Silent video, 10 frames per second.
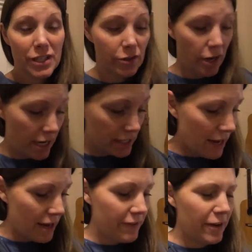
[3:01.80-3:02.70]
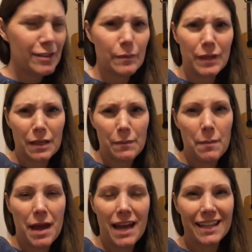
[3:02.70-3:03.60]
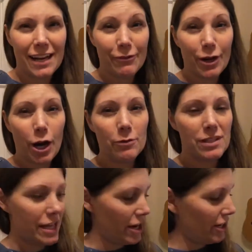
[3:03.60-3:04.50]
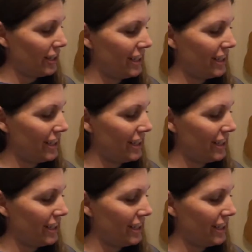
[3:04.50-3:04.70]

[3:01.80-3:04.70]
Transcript: you guys, I found something in my bag that I forgot was there.